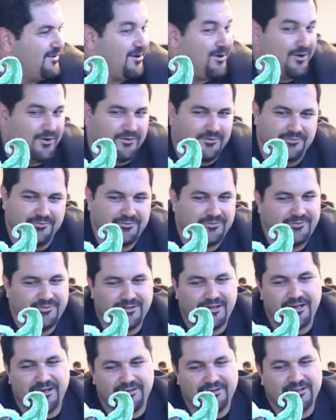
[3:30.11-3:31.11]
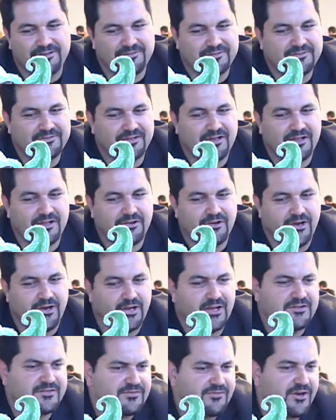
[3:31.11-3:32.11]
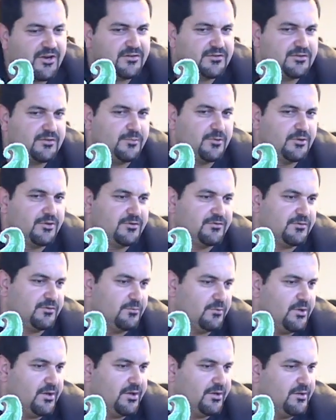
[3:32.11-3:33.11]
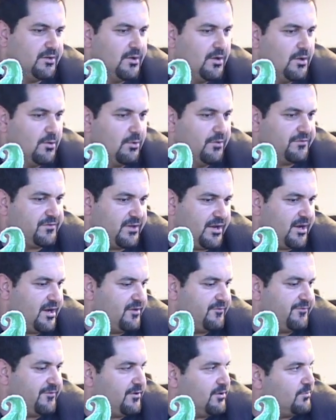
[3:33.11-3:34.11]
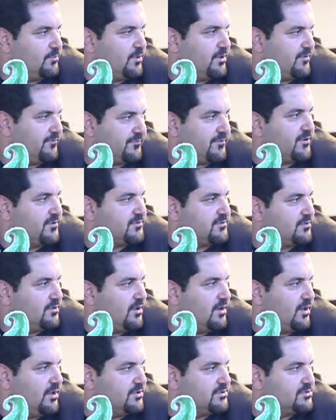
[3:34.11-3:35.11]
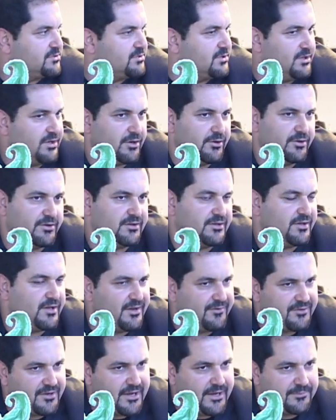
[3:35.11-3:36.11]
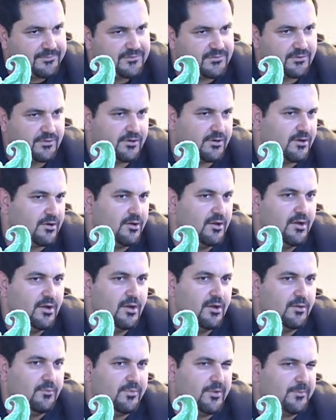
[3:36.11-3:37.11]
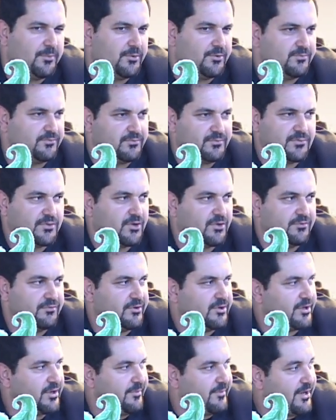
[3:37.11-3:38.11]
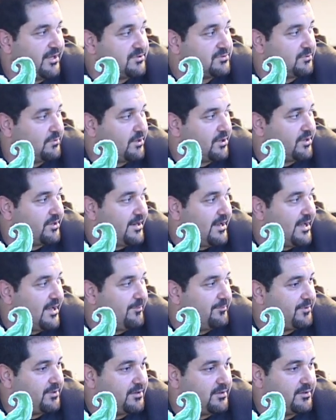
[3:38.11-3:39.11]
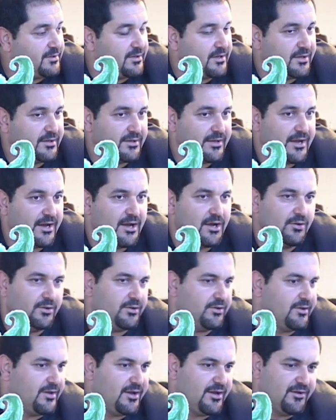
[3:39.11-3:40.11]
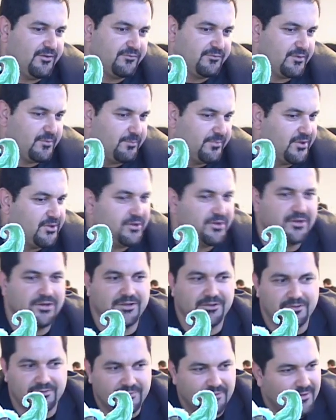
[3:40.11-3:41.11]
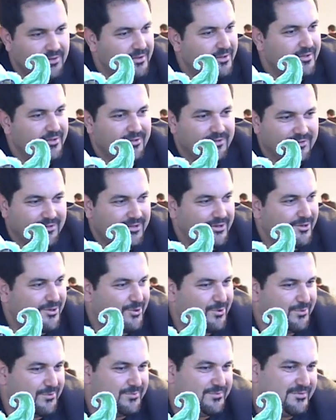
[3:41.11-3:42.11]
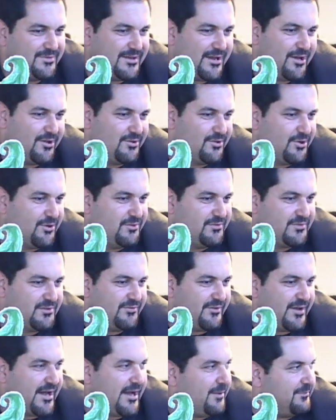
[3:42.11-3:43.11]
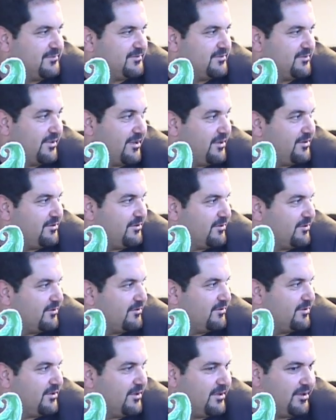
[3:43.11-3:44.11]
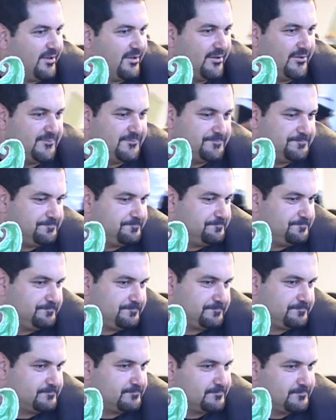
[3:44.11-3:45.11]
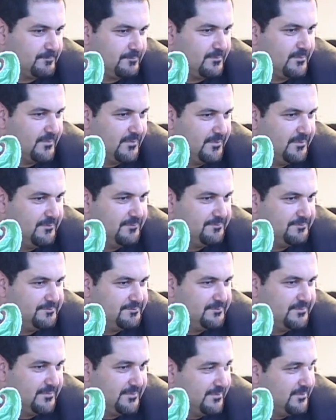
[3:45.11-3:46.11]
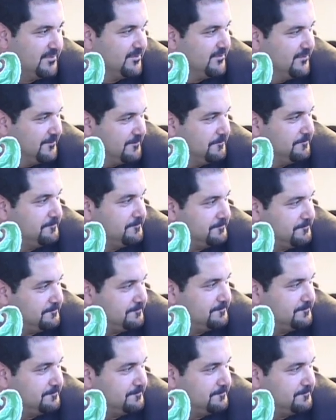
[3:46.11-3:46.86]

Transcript: for the Woozy? Yeah, that's exactly right. It's very similar to what with the iPhone when it first launched. Right. It didn't have an app store. People couldn't really imagine what could happen, and now you have a billion downloads of apps later. Have your Woozy entertain the kids with some